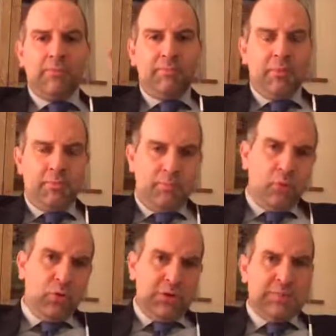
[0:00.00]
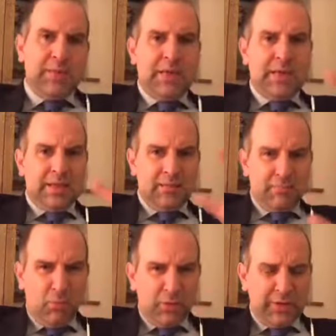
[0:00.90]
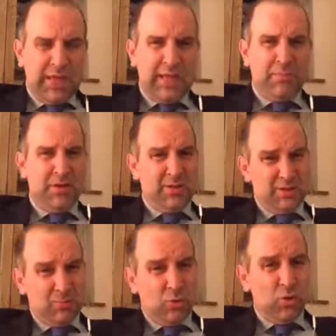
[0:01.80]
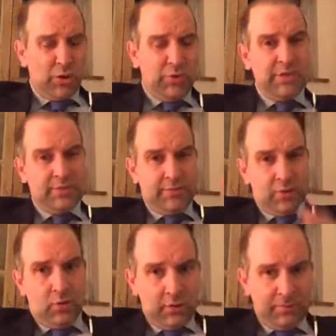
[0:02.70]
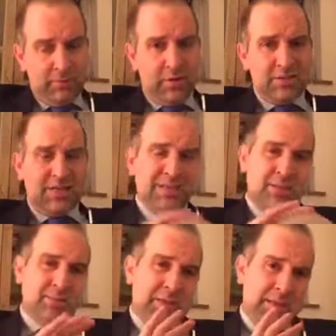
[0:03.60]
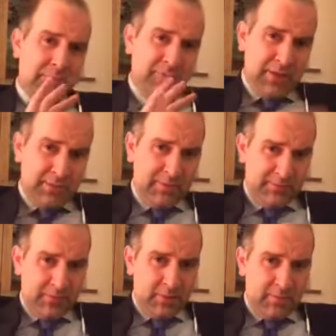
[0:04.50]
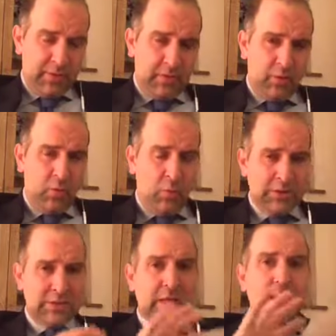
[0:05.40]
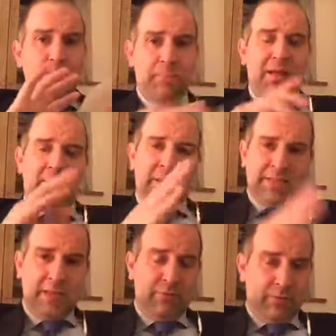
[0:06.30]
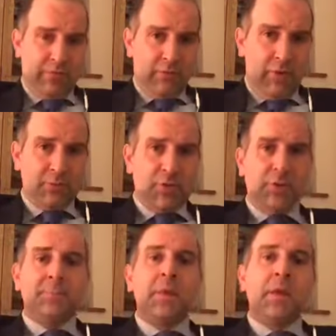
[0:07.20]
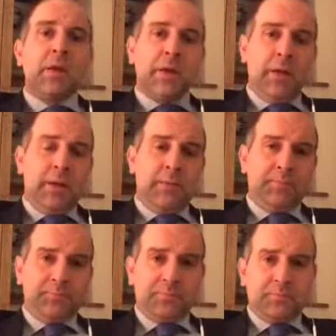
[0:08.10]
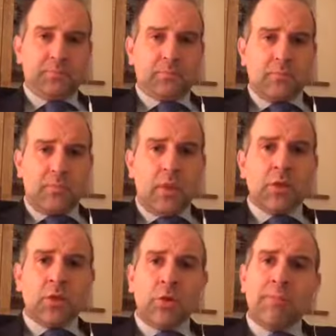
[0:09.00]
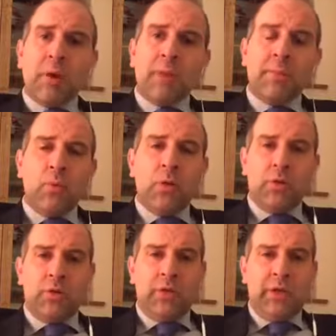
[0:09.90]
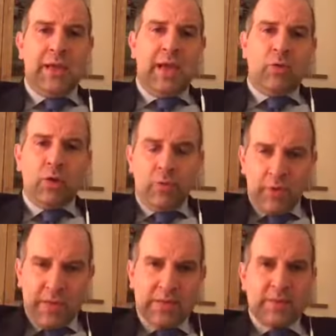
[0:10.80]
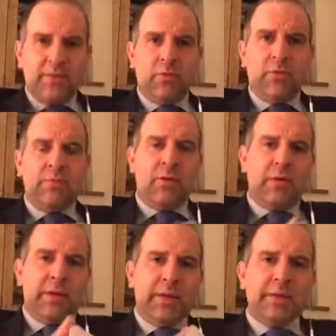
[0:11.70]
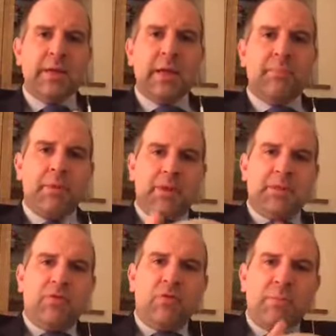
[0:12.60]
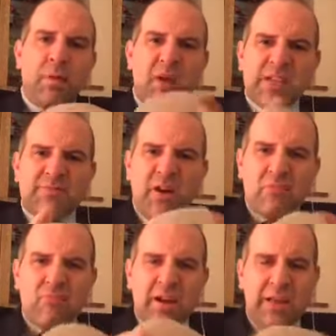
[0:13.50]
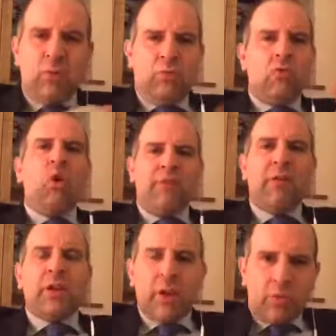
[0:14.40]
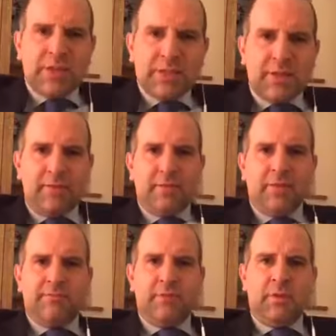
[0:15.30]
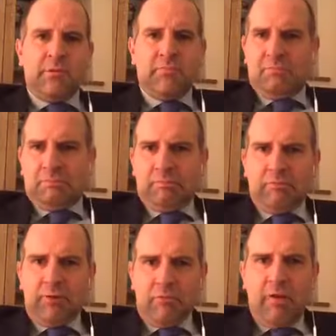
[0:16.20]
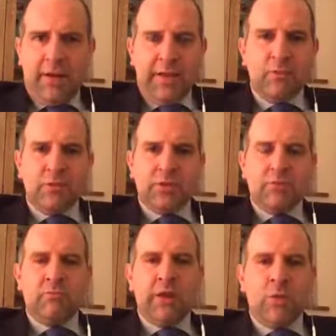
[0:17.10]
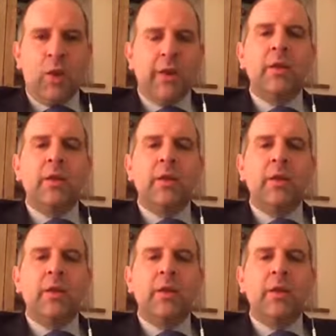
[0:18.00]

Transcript: The broadly speaking, modern day implants are more cohesive than old implants. That doesn't mean they feel a bit firmer than the old ones, but they're safer if they rupture. So it might be worth looking at how cohesive your implant is, because if your implant is very runny or not very cohesive, is very runny, which is a runny one,